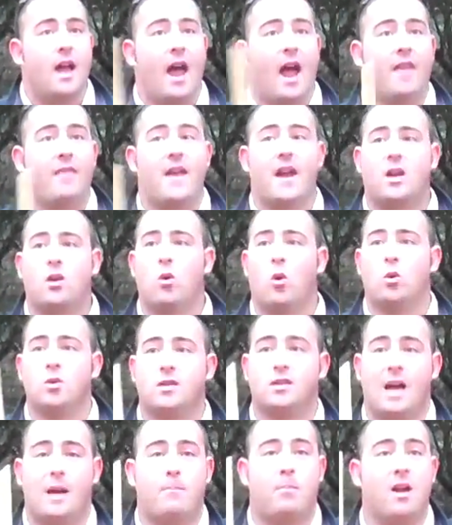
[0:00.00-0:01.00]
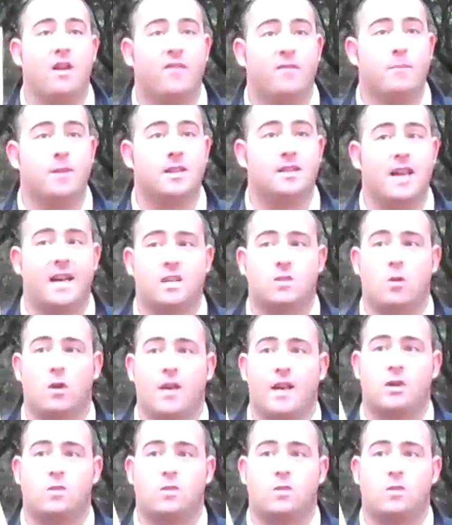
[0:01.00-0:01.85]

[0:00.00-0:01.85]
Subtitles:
and that causes upliftment as well.